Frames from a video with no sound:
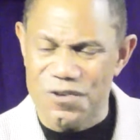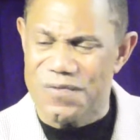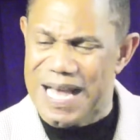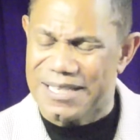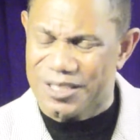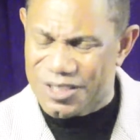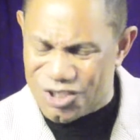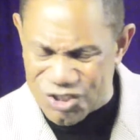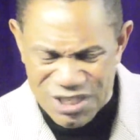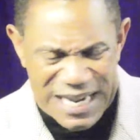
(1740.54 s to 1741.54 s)
got to
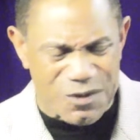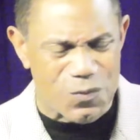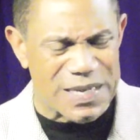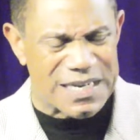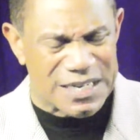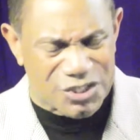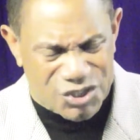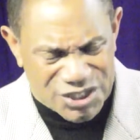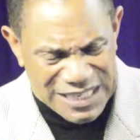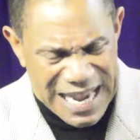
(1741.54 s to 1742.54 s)
stick with it and
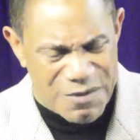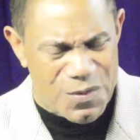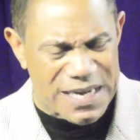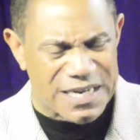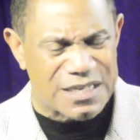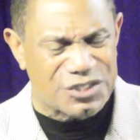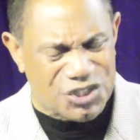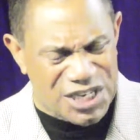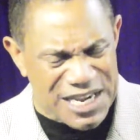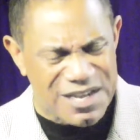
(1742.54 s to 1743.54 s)
stay with it
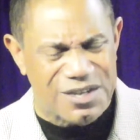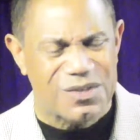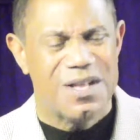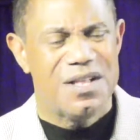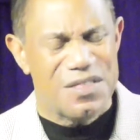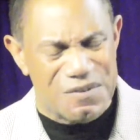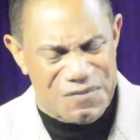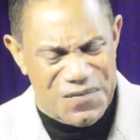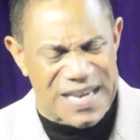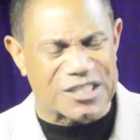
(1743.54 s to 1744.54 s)
until the
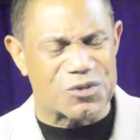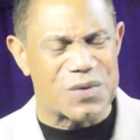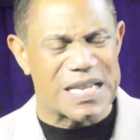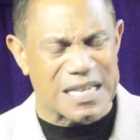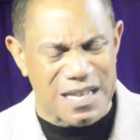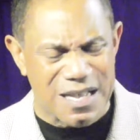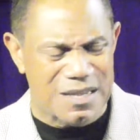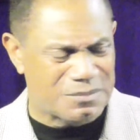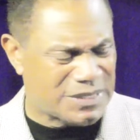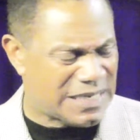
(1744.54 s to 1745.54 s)
victory
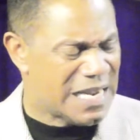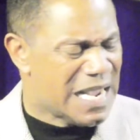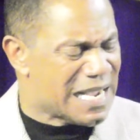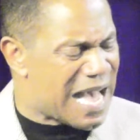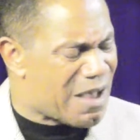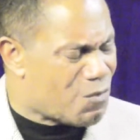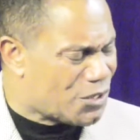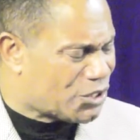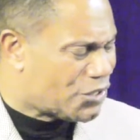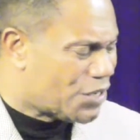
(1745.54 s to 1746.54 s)
comes. And God
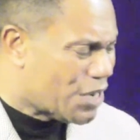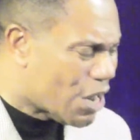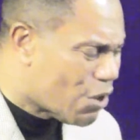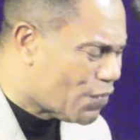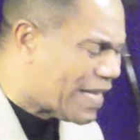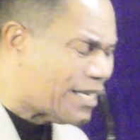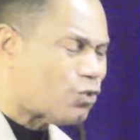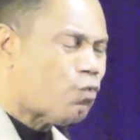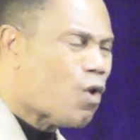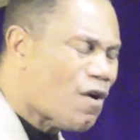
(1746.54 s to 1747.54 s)
wants you to know that it's
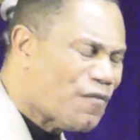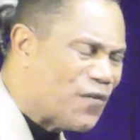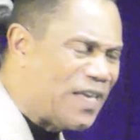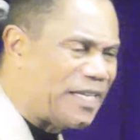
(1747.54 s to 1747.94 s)
worth it.